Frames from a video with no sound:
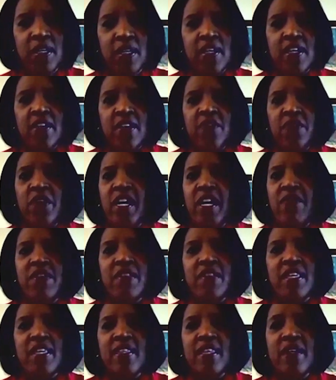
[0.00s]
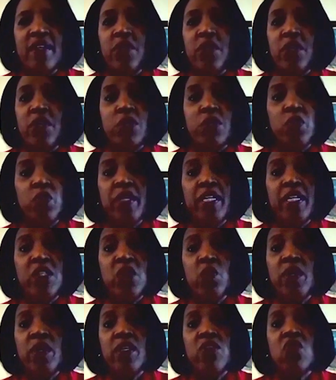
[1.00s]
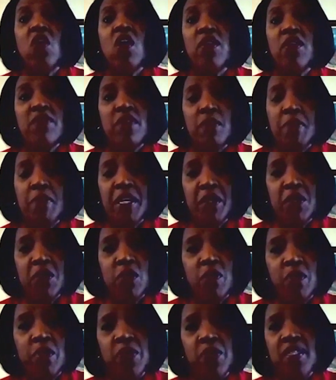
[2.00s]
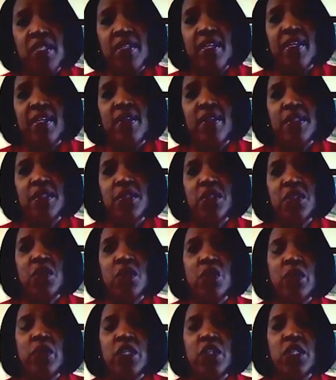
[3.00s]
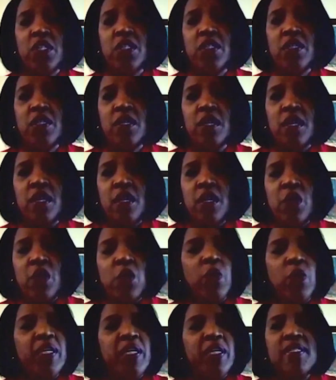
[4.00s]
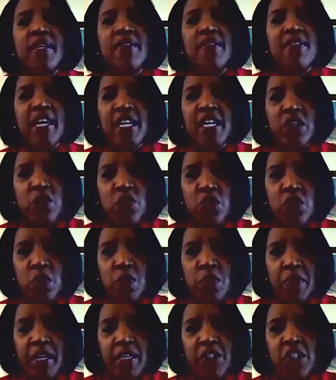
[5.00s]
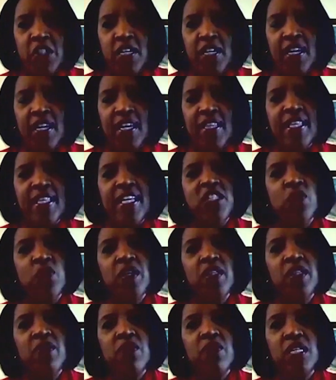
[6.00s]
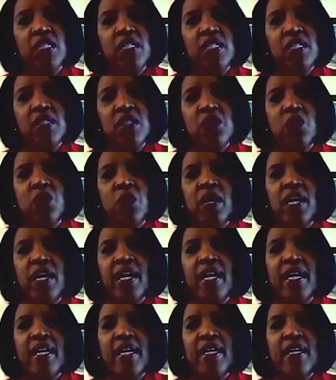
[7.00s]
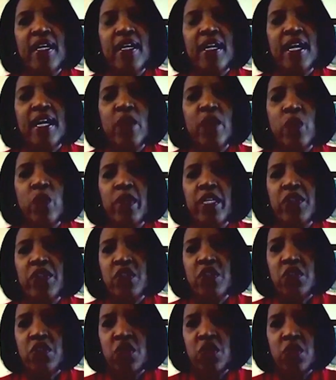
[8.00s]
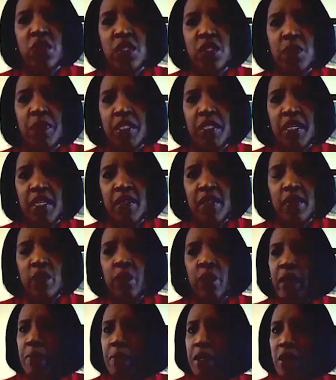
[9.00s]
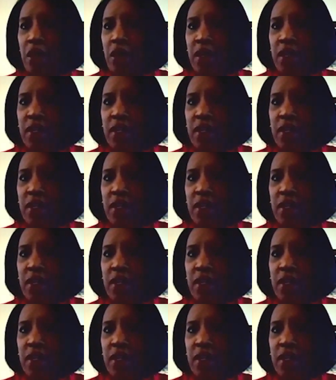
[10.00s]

for everything that they're doing, as well as all of the medical personnel. And so we just want to say thank you so much. And that's one of the reasons why I wanted to do this particular webinar.